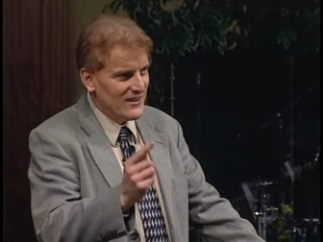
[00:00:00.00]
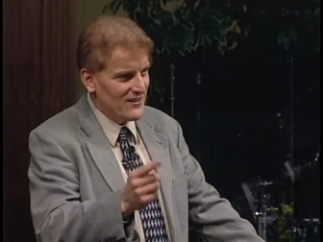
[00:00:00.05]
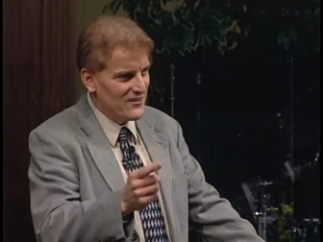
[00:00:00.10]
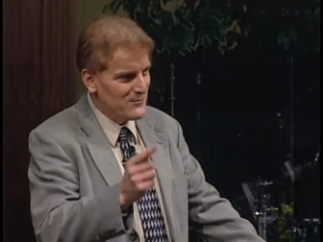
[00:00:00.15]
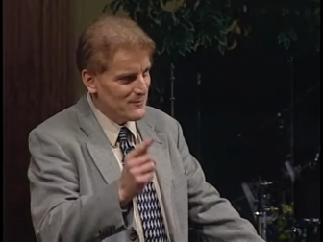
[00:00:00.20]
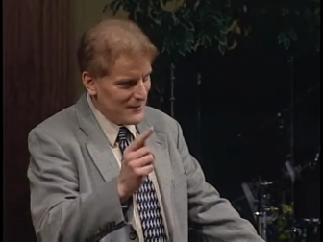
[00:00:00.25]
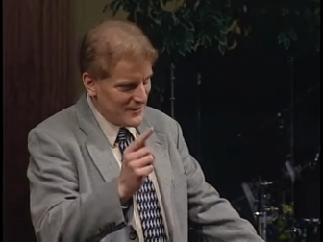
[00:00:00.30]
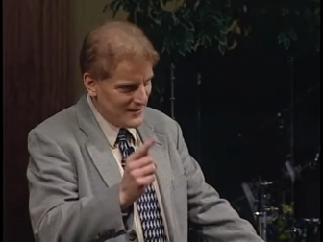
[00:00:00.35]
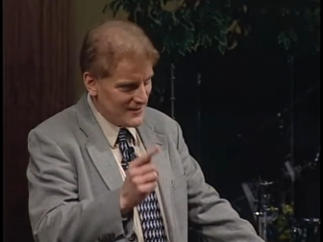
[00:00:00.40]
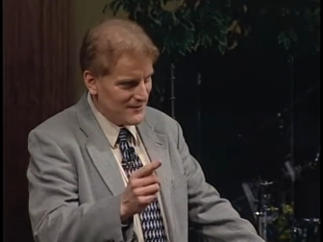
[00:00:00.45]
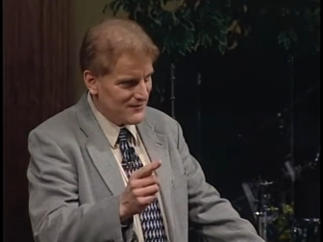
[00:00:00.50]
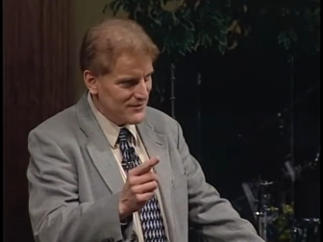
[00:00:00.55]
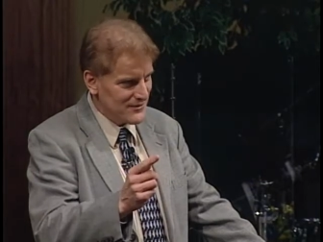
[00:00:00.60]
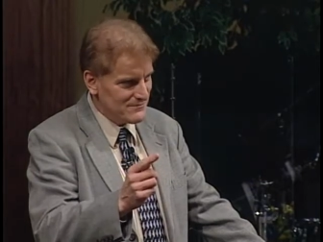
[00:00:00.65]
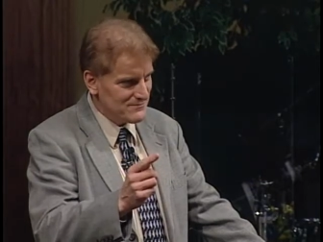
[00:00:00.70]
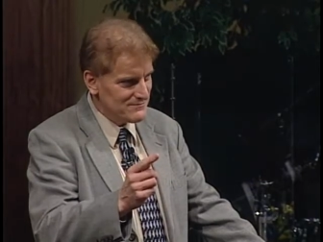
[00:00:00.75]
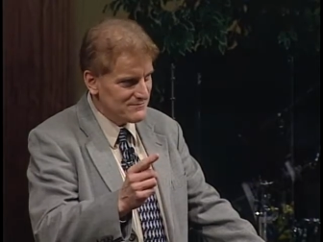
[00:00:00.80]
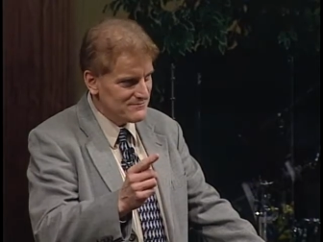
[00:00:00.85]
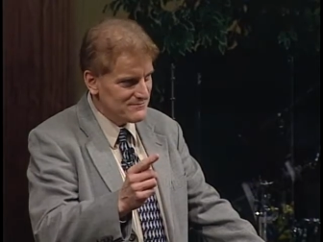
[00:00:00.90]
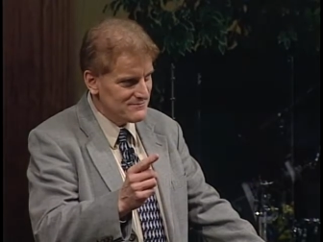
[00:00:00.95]
tell them I love
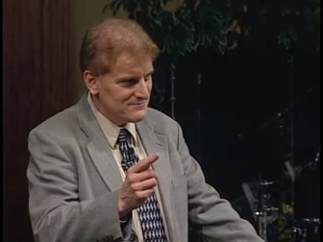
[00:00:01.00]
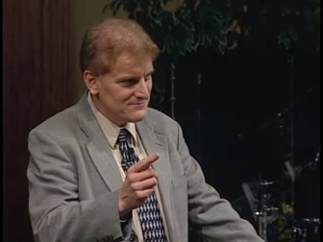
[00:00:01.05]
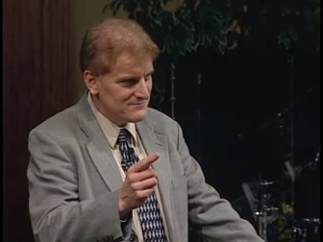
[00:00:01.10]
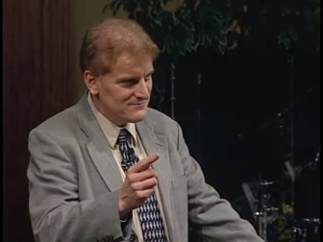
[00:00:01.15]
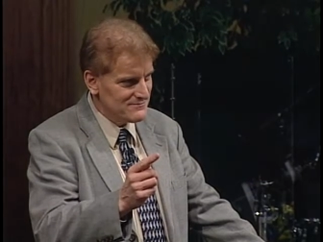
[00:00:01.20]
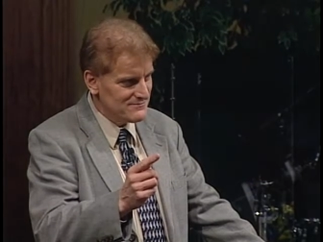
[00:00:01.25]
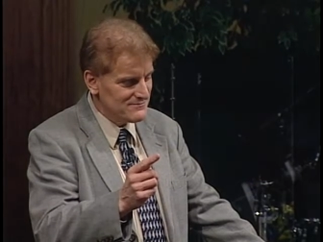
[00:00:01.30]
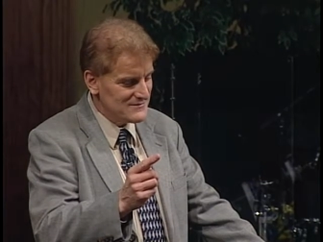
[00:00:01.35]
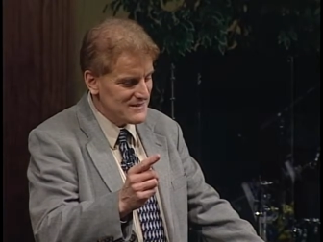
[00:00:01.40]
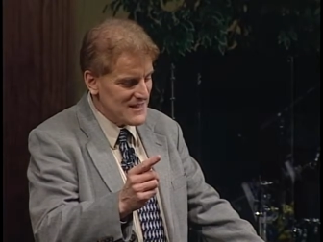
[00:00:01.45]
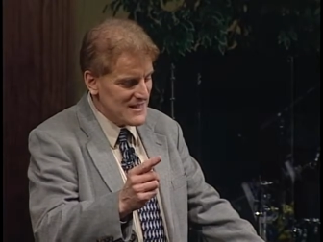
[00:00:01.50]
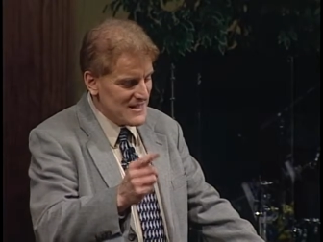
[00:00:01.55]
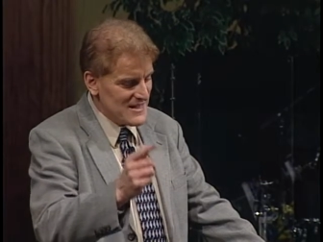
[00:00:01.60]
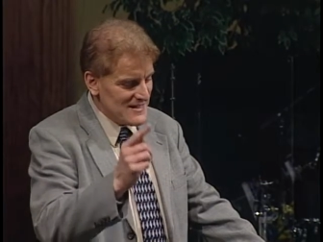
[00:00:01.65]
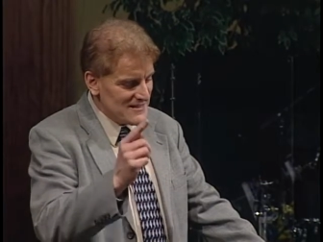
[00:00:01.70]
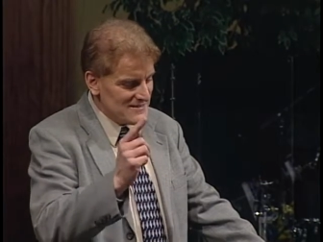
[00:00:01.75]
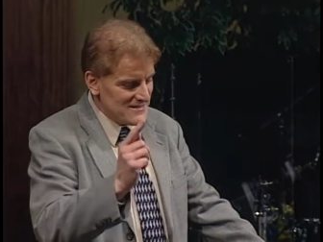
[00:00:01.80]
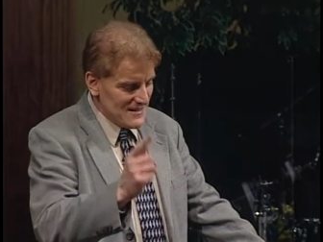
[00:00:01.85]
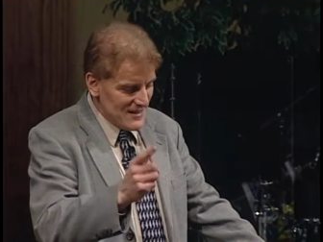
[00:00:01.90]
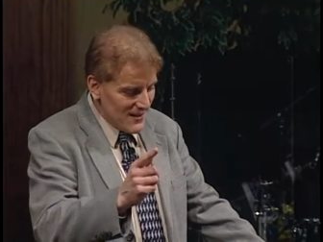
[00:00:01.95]
them.
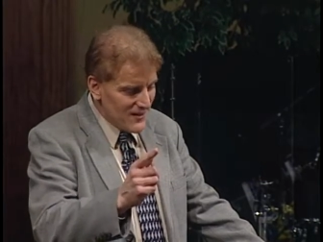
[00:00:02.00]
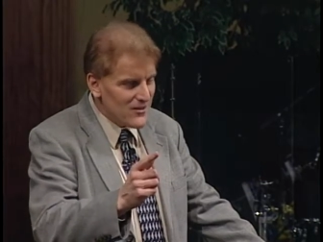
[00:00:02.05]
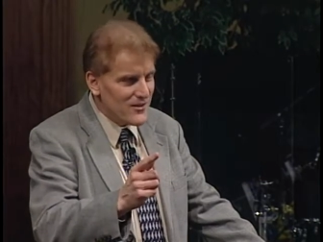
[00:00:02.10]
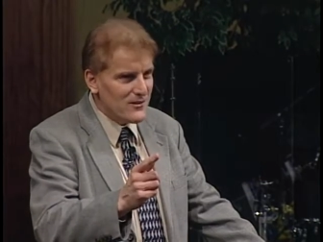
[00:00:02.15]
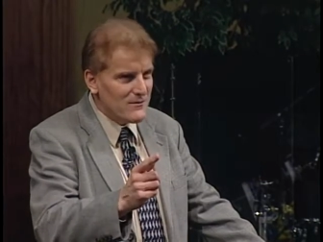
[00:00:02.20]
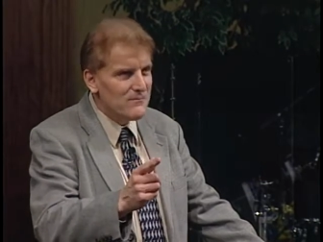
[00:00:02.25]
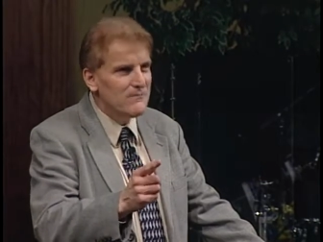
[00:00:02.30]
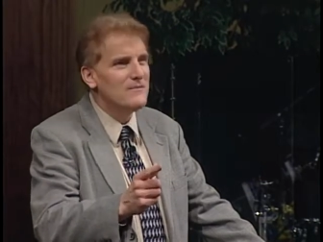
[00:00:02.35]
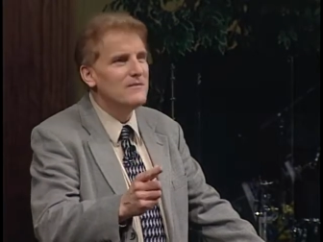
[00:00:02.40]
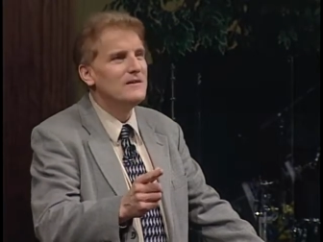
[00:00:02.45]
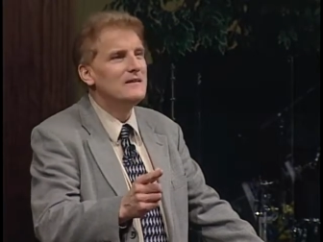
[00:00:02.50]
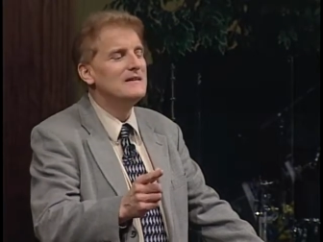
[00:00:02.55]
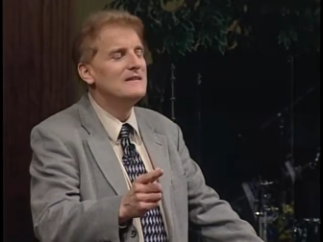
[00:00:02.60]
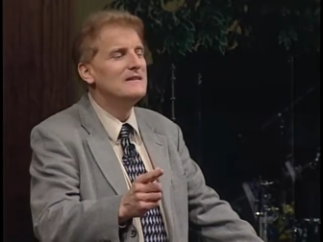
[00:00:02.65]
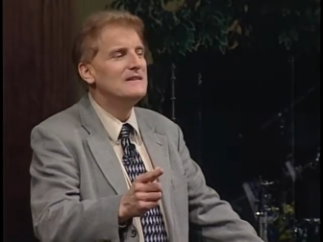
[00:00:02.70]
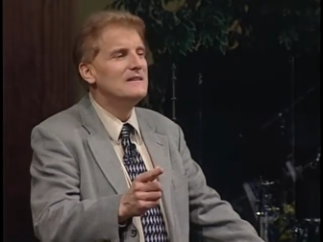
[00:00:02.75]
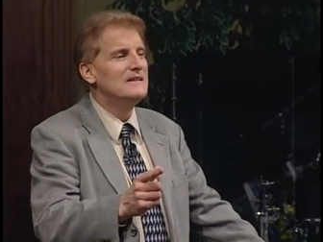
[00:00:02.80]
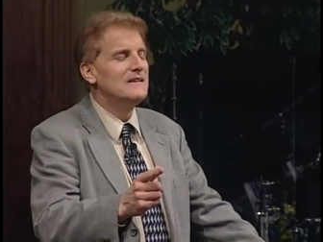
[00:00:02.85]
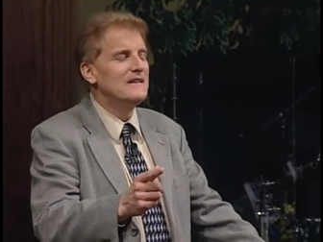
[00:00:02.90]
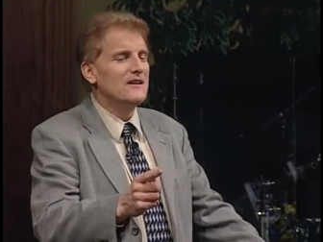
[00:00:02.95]
Tell them
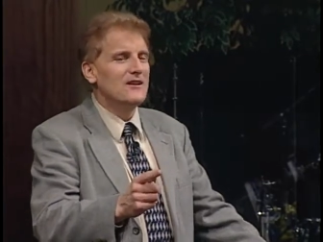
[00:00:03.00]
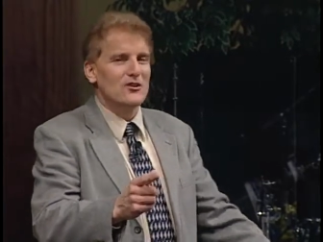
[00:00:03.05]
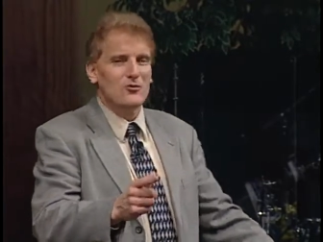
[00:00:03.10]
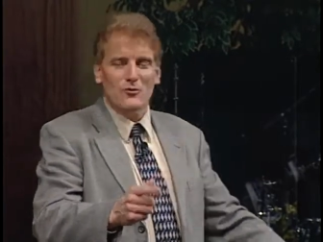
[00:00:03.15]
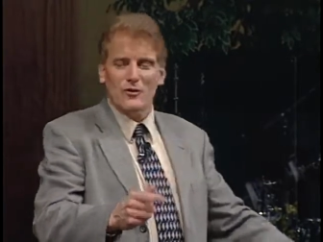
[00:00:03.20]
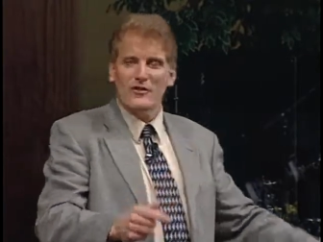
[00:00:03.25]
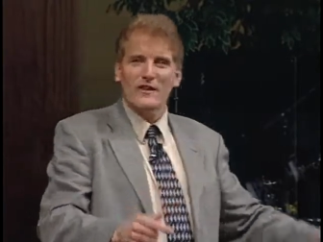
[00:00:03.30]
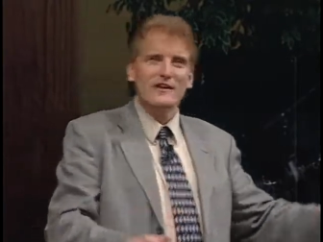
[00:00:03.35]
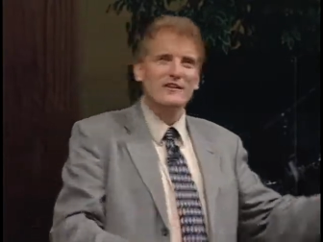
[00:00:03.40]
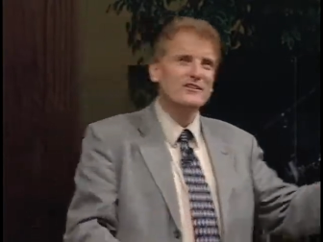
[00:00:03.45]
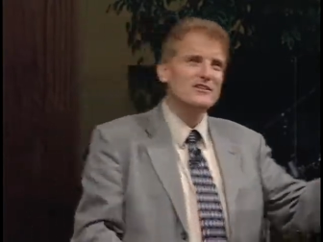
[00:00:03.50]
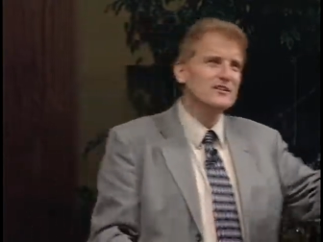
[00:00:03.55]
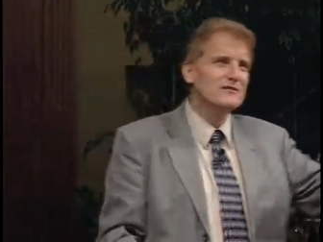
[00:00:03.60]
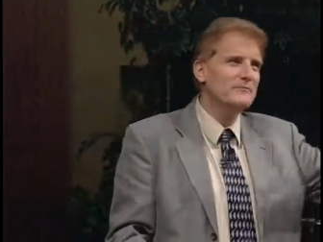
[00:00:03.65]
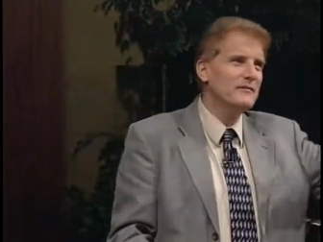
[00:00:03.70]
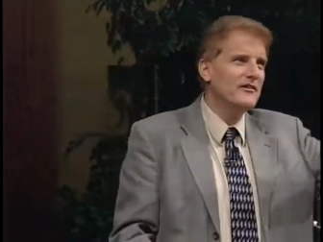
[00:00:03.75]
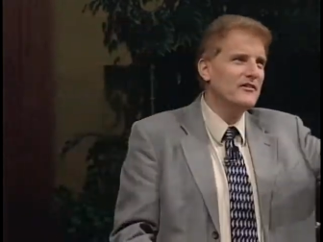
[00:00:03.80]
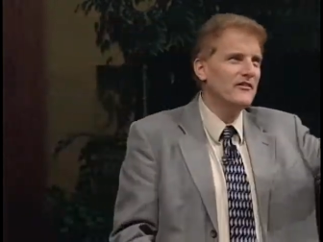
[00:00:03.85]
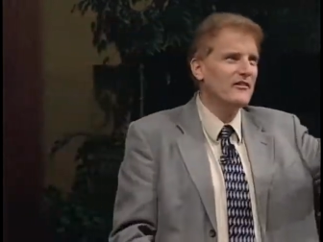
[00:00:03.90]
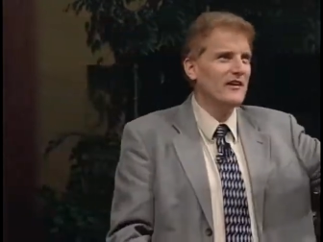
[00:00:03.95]
when they
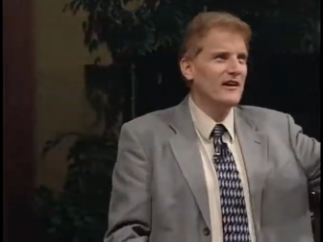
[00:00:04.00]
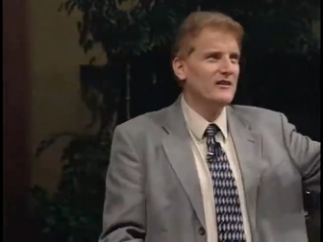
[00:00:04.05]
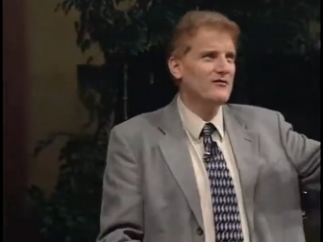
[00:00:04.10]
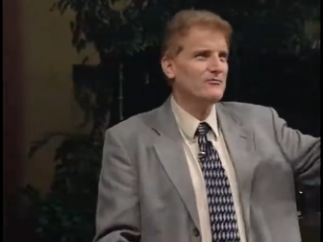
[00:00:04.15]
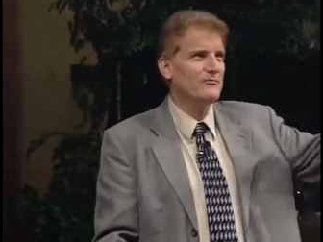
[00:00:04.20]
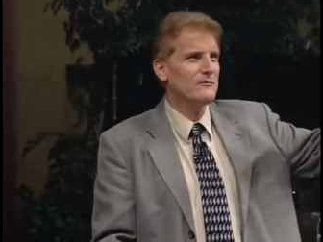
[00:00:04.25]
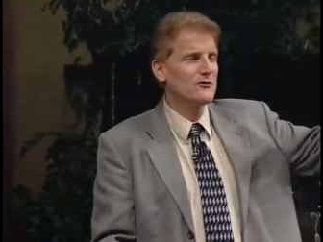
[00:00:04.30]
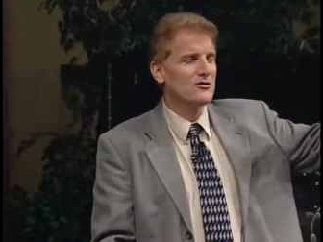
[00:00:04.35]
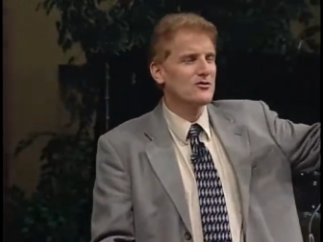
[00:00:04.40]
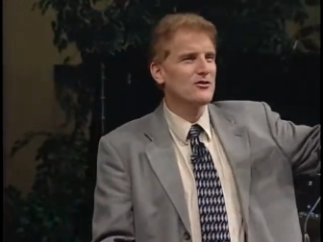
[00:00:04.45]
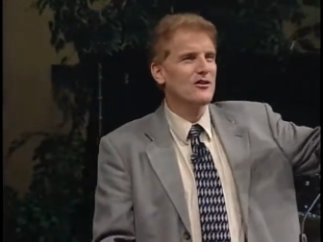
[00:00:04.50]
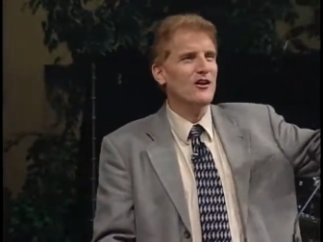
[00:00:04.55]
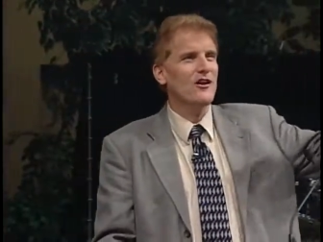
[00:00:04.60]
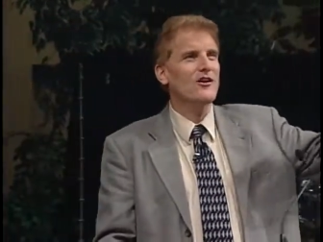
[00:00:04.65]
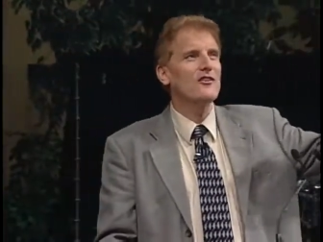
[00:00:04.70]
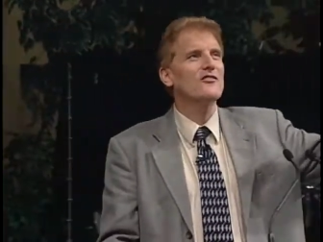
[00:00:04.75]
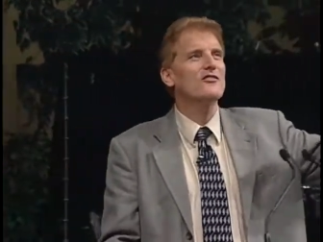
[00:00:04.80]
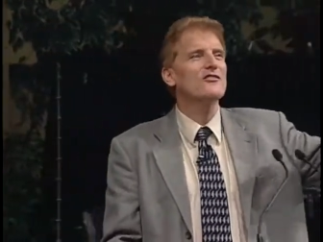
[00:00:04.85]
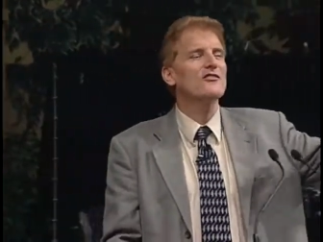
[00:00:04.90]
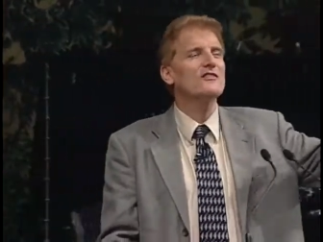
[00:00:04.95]
heard me say from the
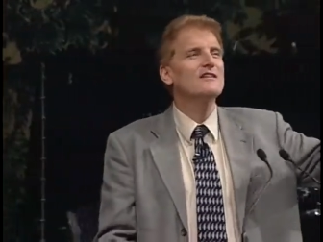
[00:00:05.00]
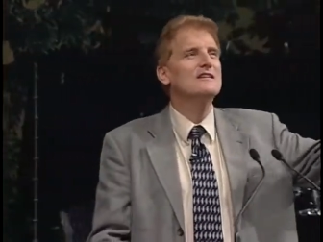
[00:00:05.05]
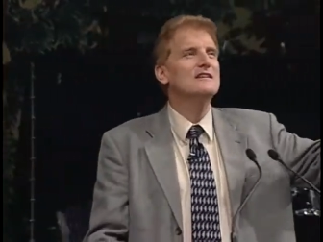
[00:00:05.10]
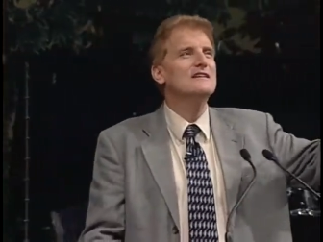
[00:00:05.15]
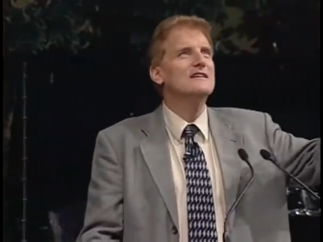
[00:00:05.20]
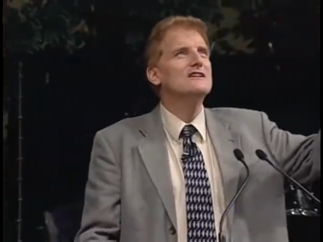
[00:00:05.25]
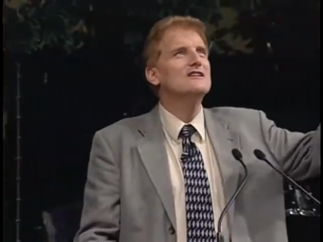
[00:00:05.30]
cross,